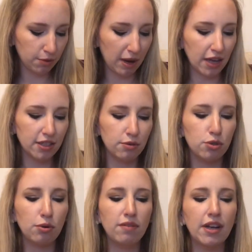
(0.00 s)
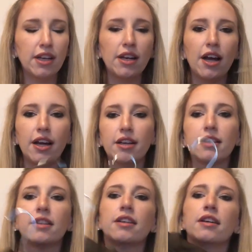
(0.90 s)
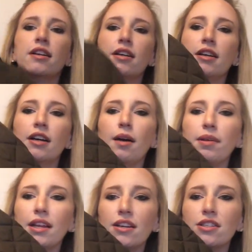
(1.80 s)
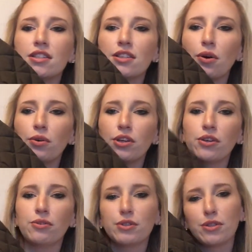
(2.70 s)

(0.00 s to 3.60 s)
Maxx and it was $12.99. I mean, that is so cute.